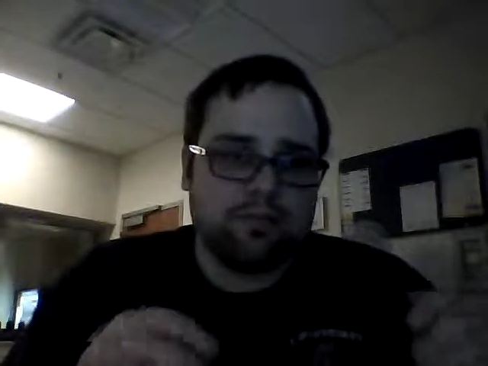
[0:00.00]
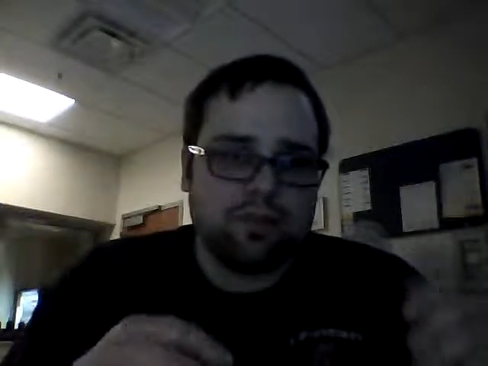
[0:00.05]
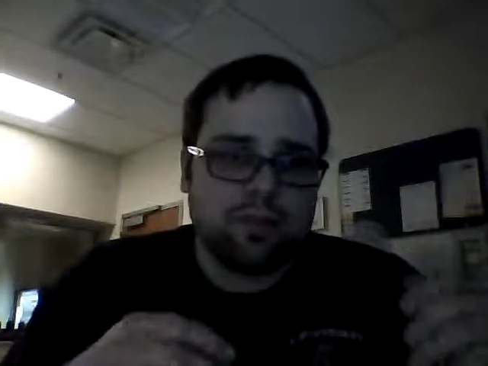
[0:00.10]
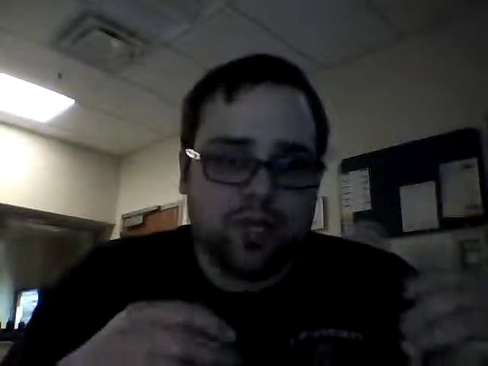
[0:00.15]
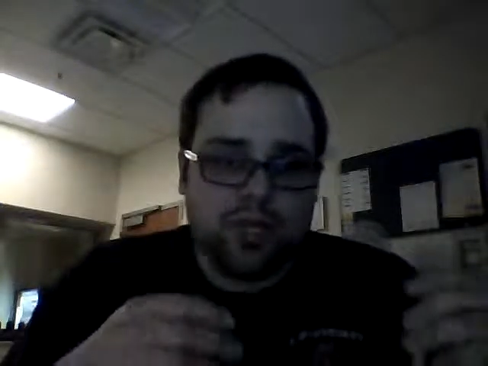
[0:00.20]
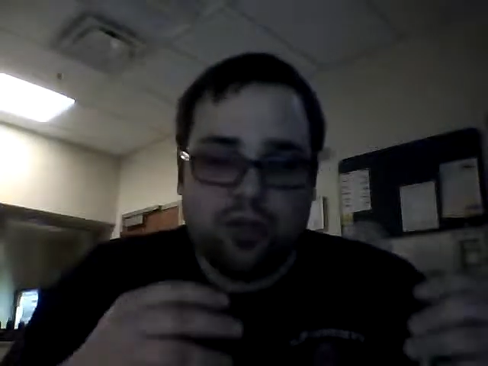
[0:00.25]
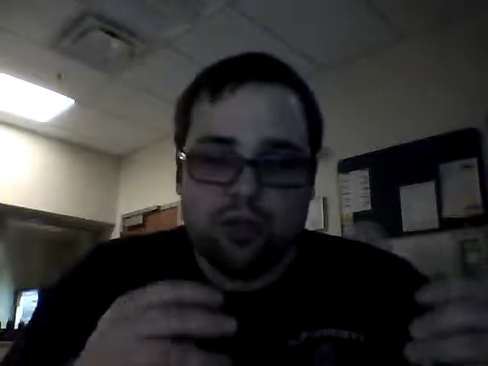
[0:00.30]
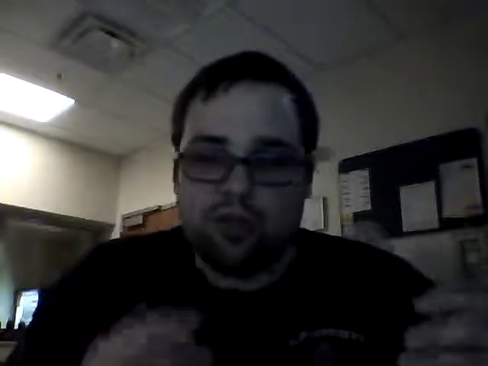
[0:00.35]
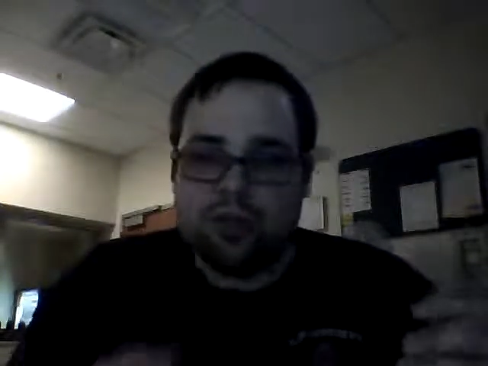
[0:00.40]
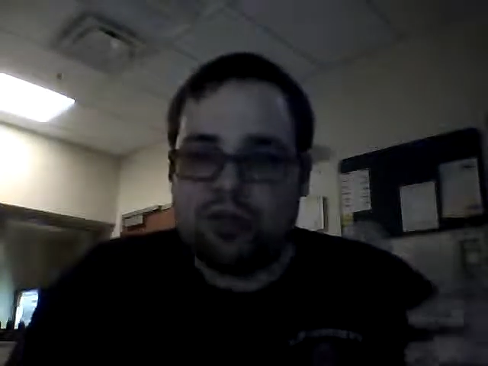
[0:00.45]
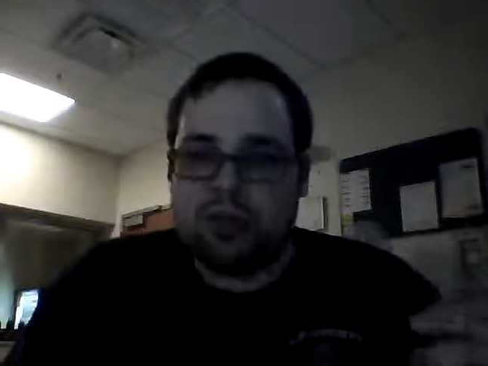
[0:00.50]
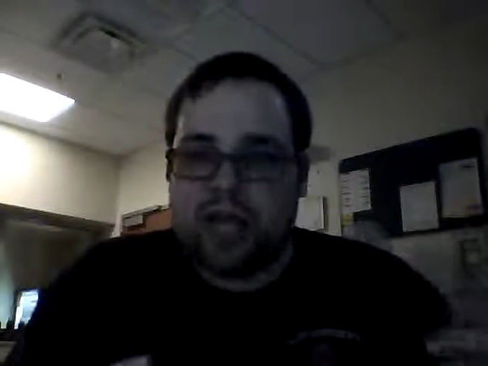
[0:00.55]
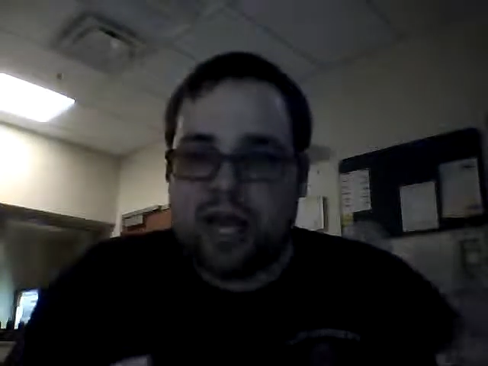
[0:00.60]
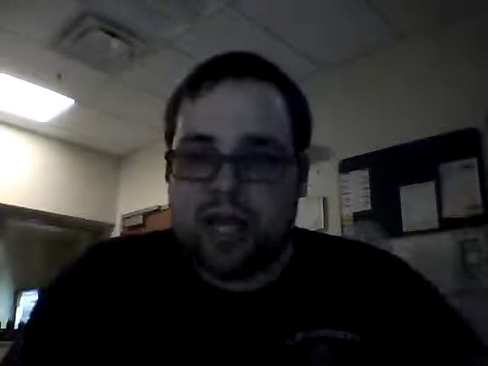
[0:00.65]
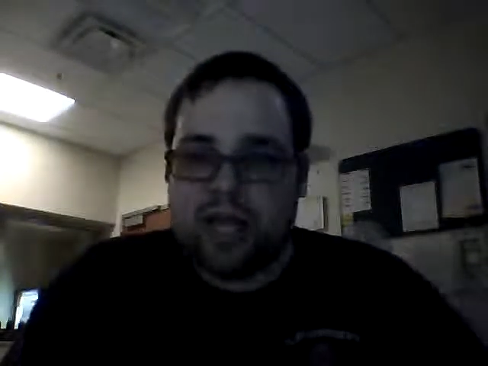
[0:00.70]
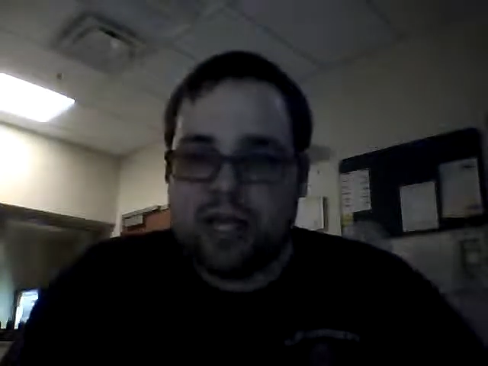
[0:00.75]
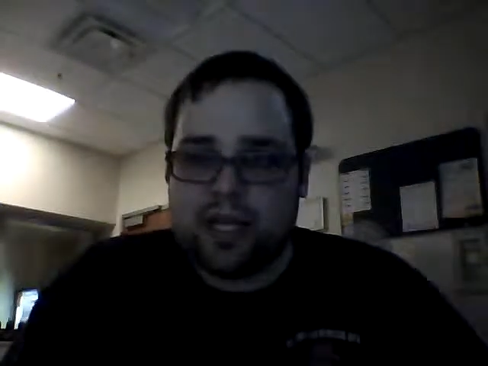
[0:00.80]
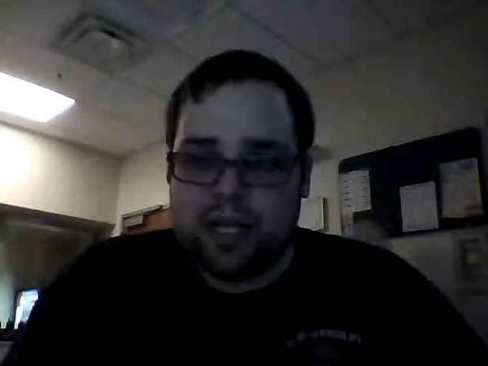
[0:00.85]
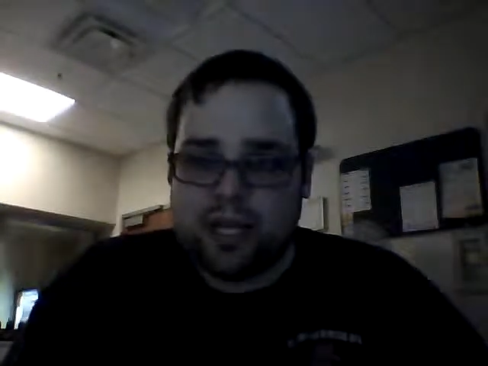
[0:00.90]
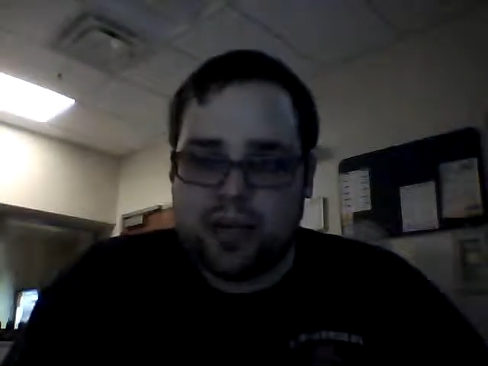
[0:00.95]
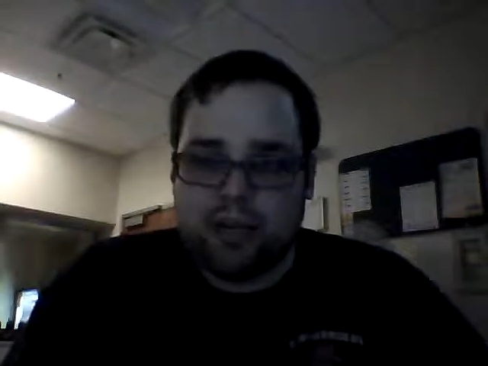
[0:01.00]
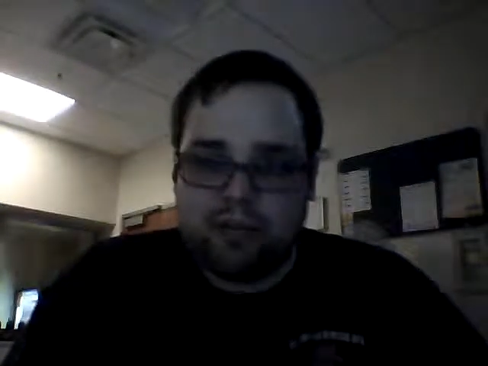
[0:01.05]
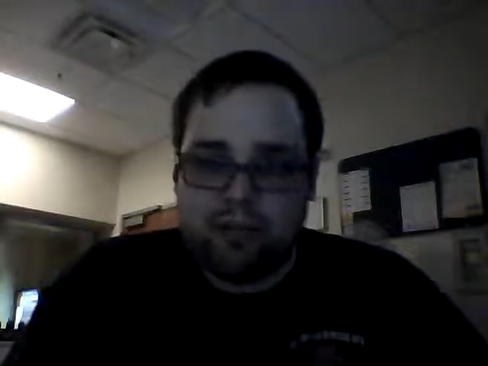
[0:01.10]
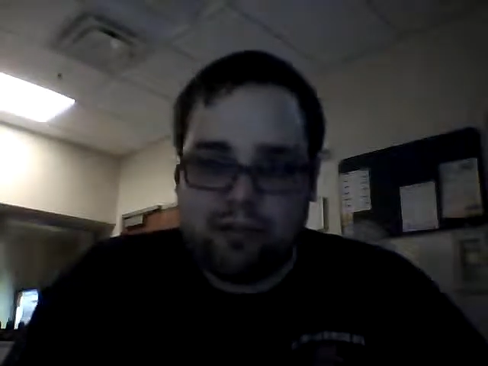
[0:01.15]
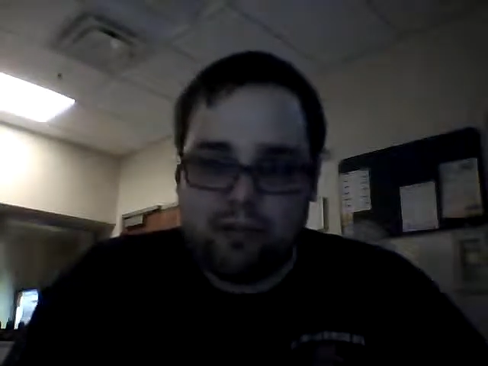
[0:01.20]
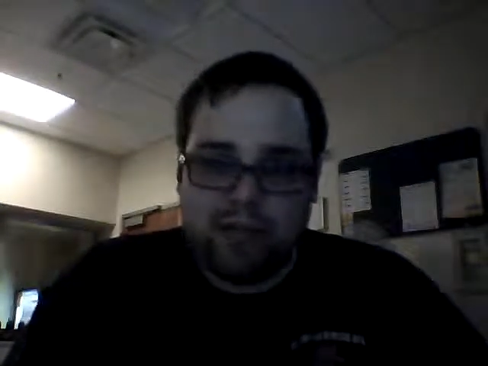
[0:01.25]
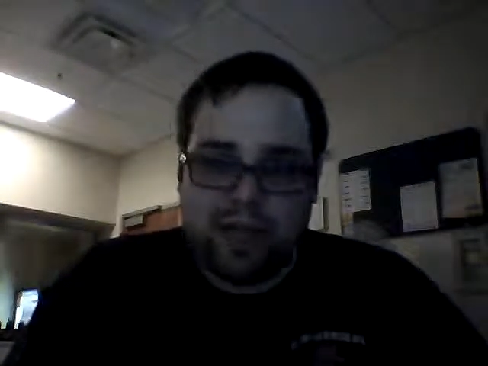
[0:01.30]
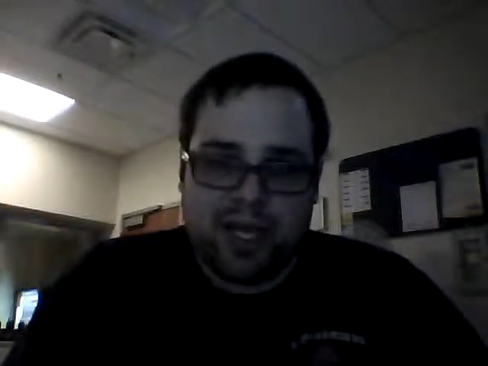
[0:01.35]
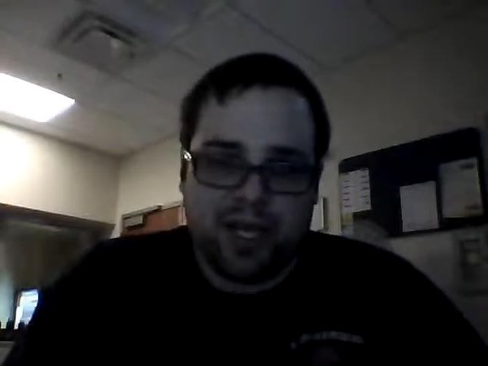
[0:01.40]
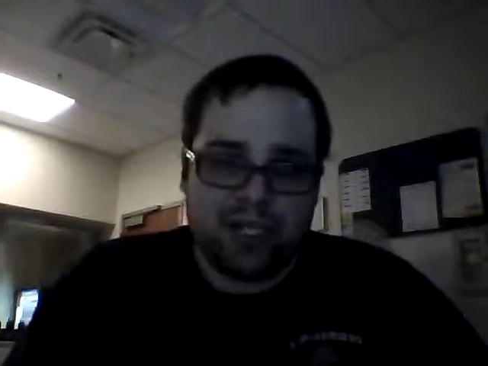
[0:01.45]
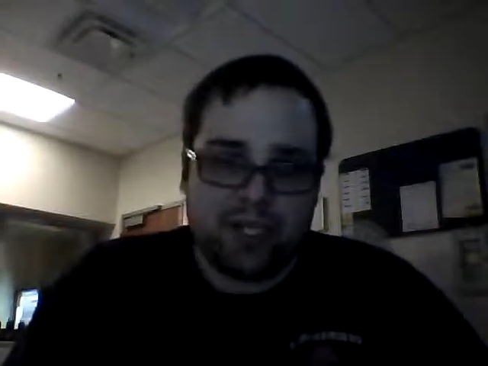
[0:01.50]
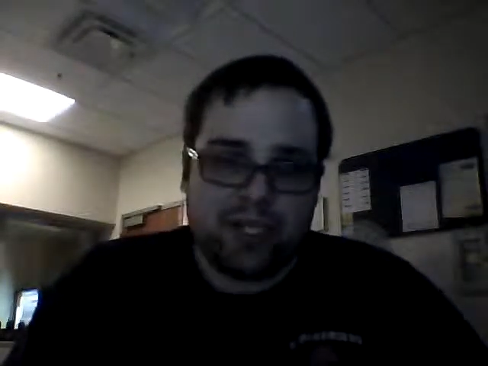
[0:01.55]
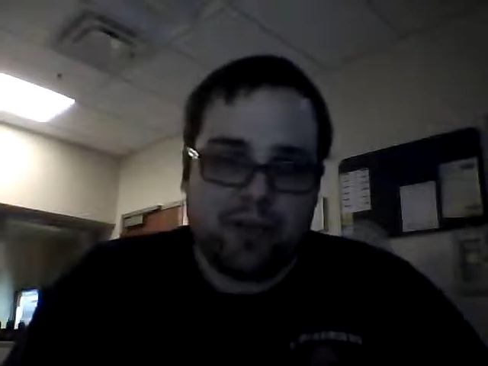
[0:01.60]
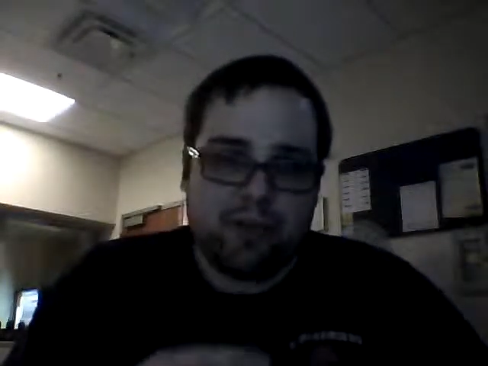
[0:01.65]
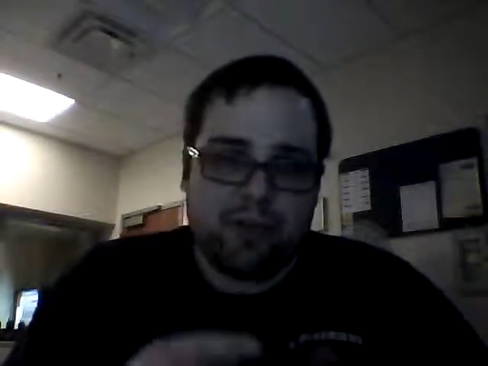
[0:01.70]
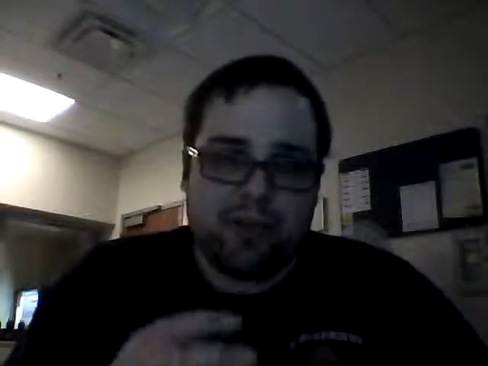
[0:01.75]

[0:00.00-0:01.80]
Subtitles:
you to gain the information